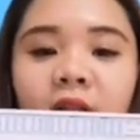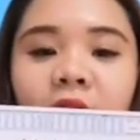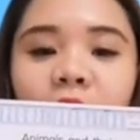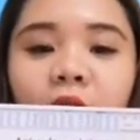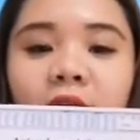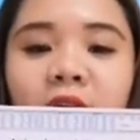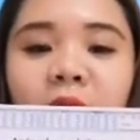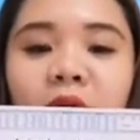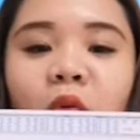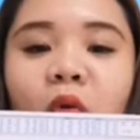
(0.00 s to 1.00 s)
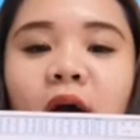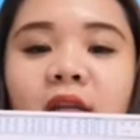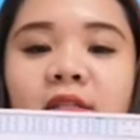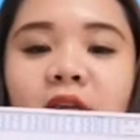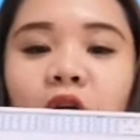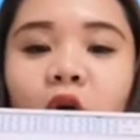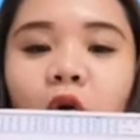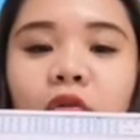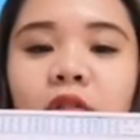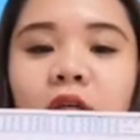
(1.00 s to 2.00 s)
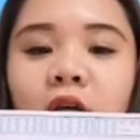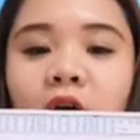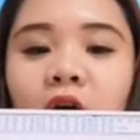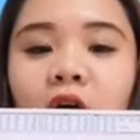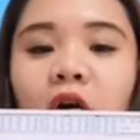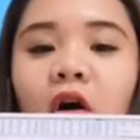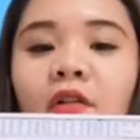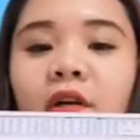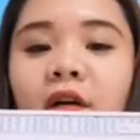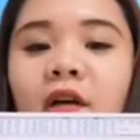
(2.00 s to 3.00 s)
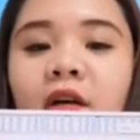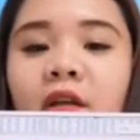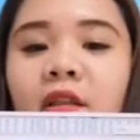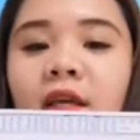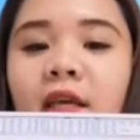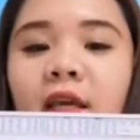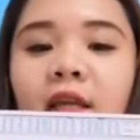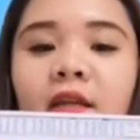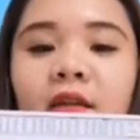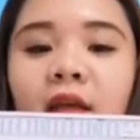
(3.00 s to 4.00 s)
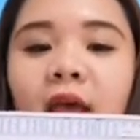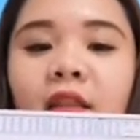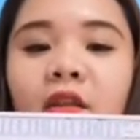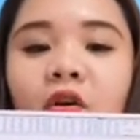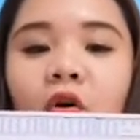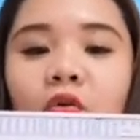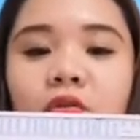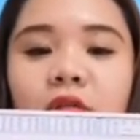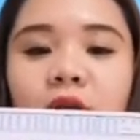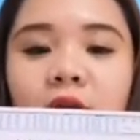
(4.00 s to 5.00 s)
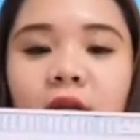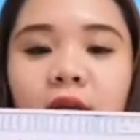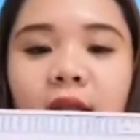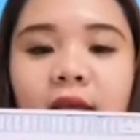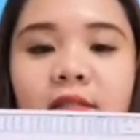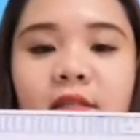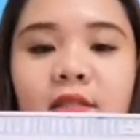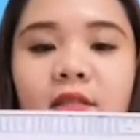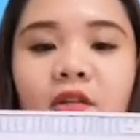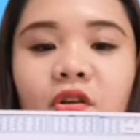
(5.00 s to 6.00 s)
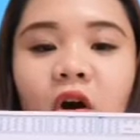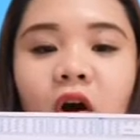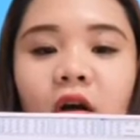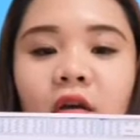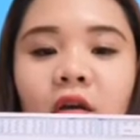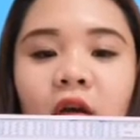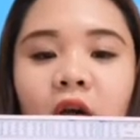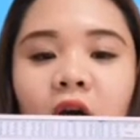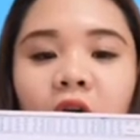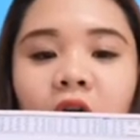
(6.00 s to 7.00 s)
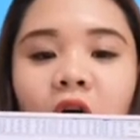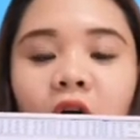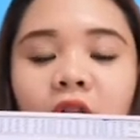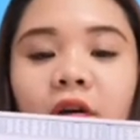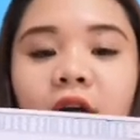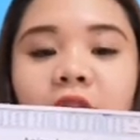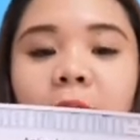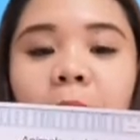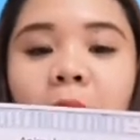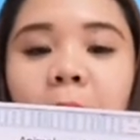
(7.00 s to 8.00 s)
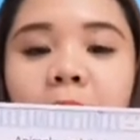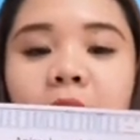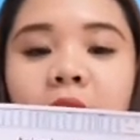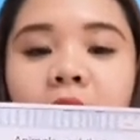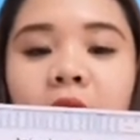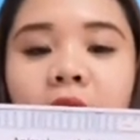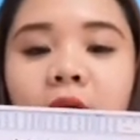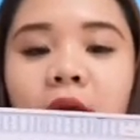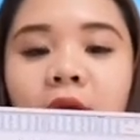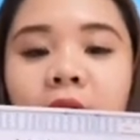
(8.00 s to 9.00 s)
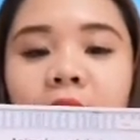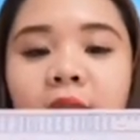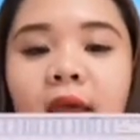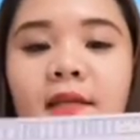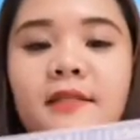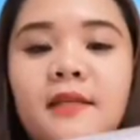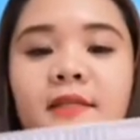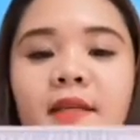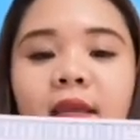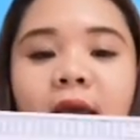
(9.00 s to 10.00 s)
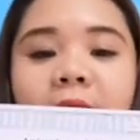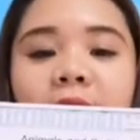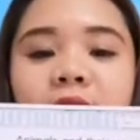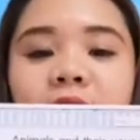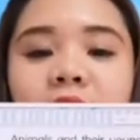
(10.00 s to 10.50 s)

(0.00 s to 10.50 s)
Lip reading: Okay, number one is the goat. Color the kid and the goat. Next is the dog. Color the puppy. Next is the cat.